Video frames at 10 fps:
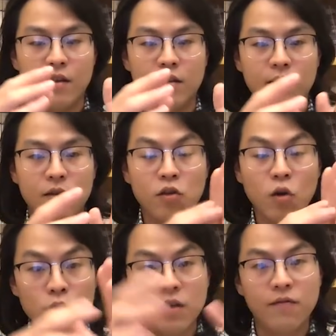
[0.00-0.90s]
it's
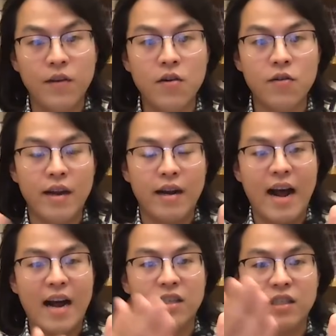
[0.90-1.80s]
so severe that
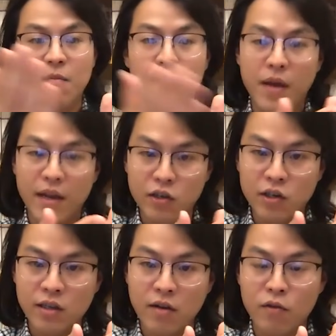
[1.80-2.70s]
it actually
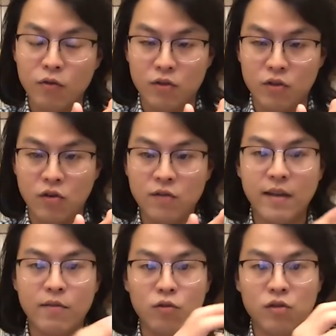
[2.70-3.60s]
impinges on those
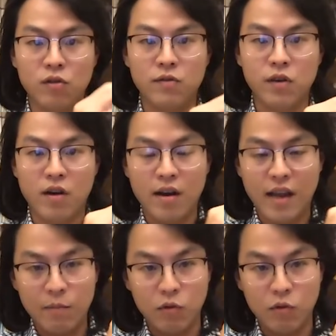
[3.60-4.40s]
nerves that those nerves are not